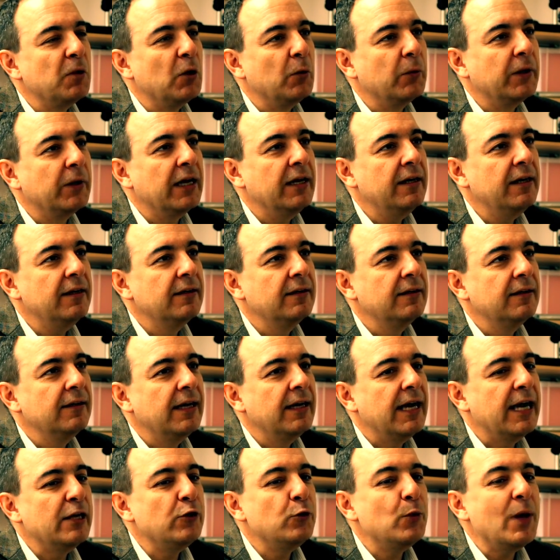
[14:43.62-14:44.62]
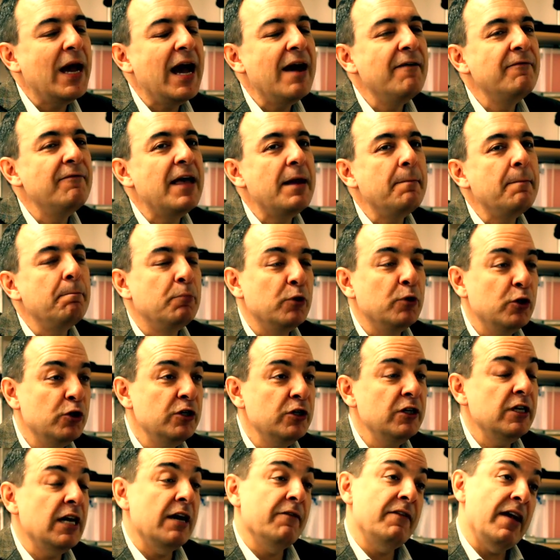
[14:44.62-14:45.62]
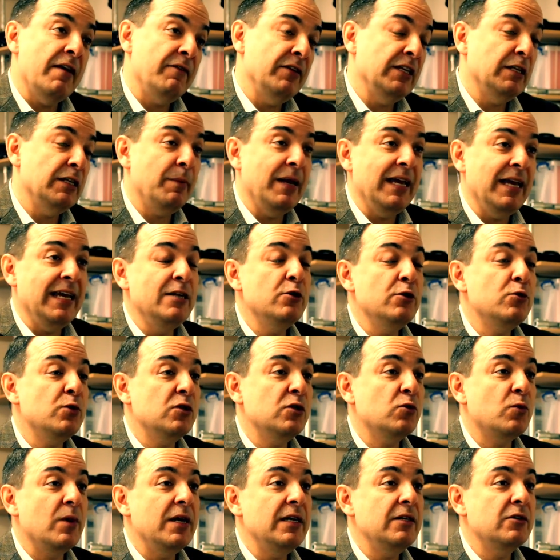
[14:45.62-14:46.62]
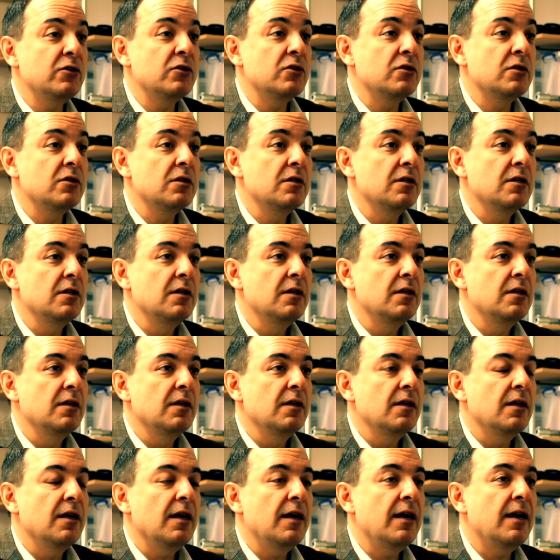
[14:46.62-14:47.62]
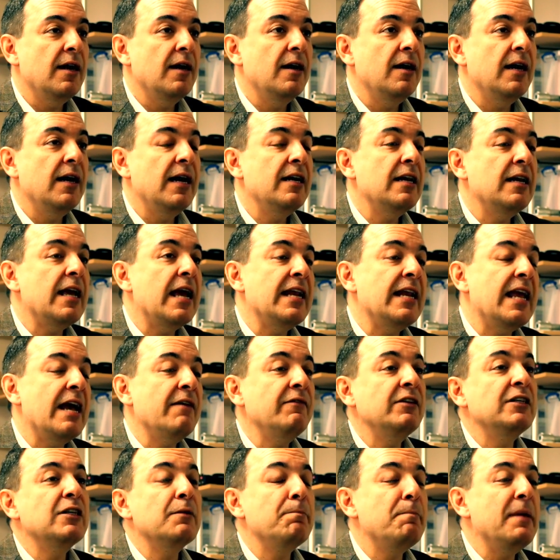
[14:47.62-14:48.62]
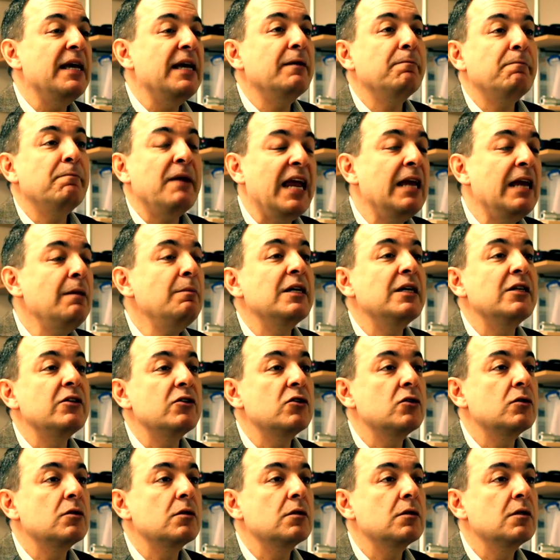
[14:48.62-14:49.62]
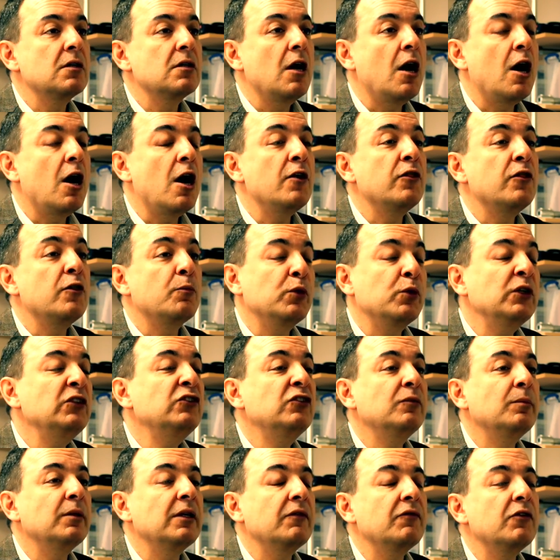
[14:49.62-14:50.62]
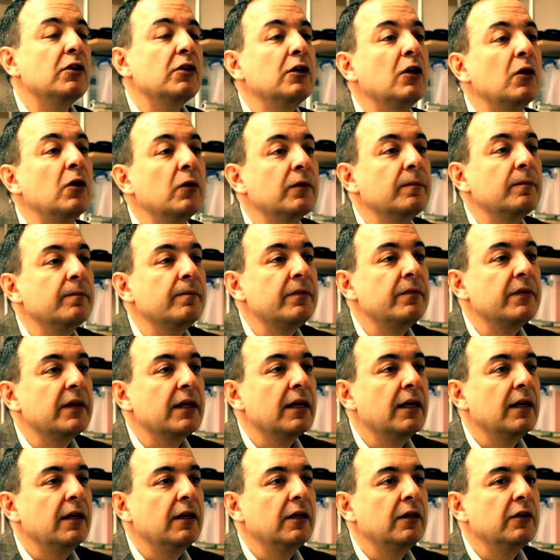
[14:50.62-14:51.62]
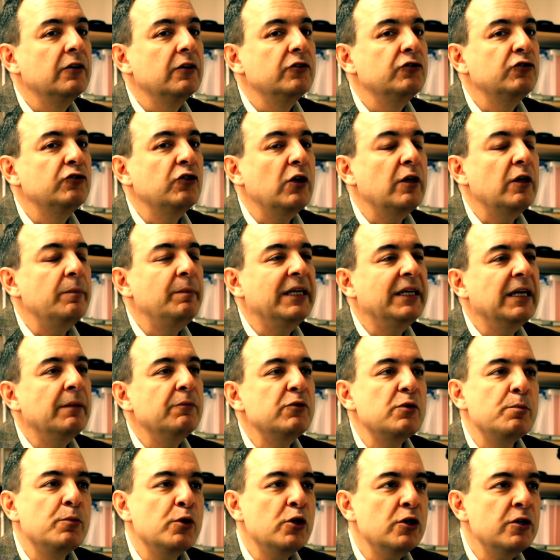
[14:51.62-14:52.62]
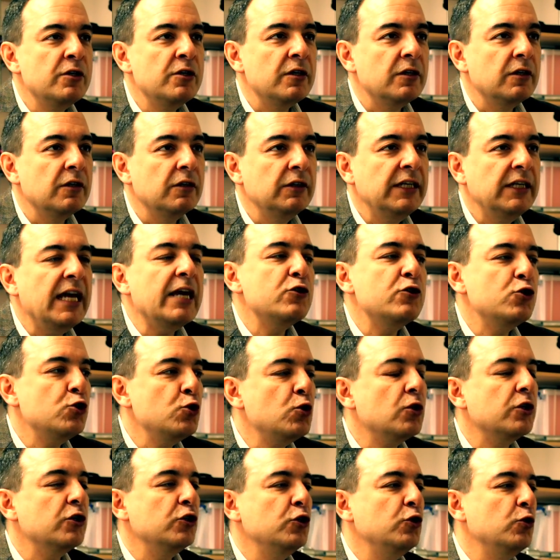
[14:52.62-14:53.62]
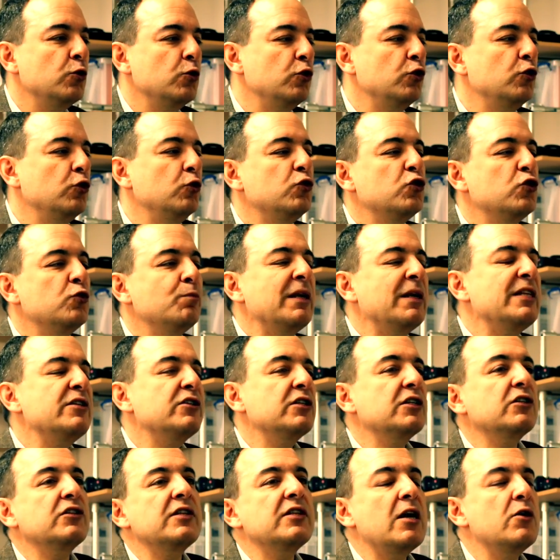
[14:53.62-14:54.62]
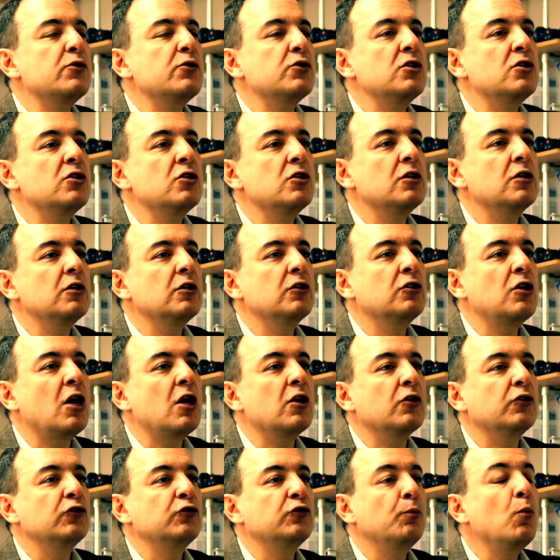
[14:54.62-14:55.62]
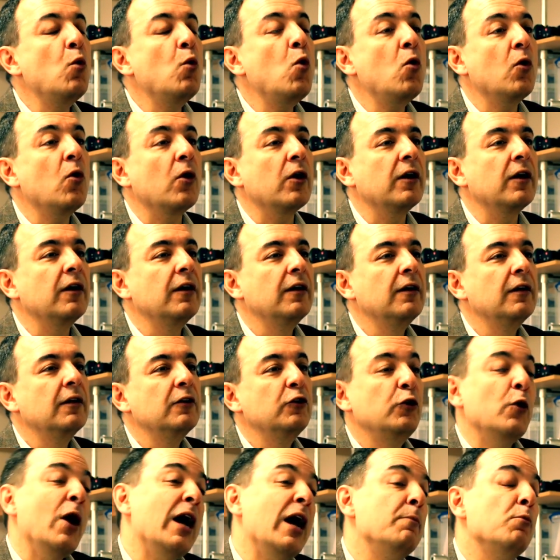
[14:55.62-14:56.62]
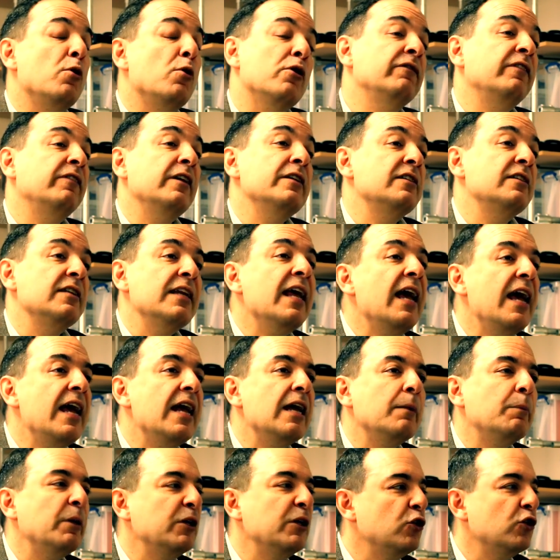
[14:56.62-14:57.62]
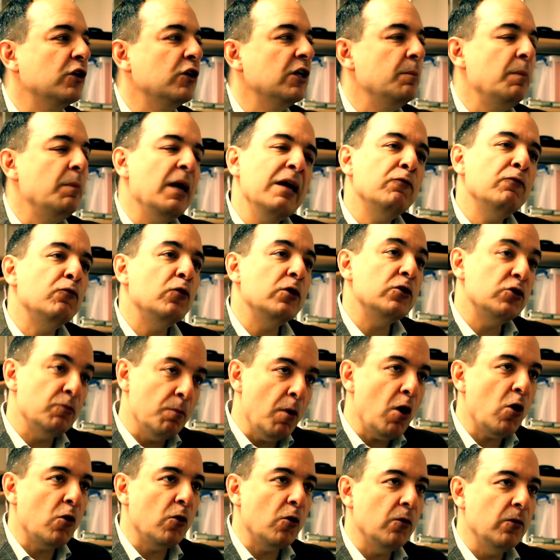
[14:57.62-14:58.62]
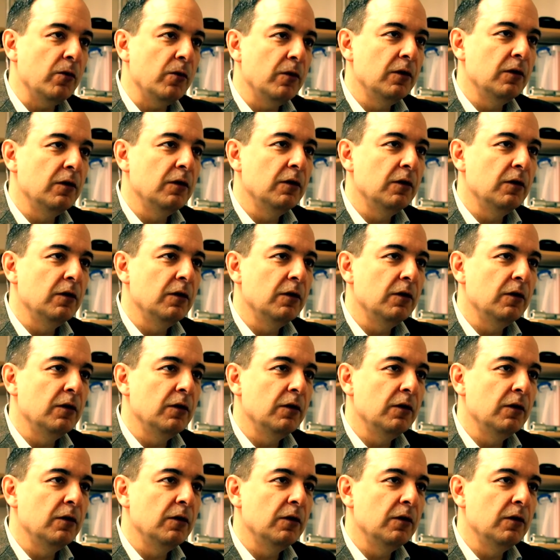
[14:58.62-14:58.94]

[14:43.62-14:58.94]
Okay? And you have that burden of having to pay interest rates and having to make payments on the principal of the loan. So it becomes a burden. Yeah, sure, you spent $6,000 more. You had more fun today, but you're going to pay for it tomorrow.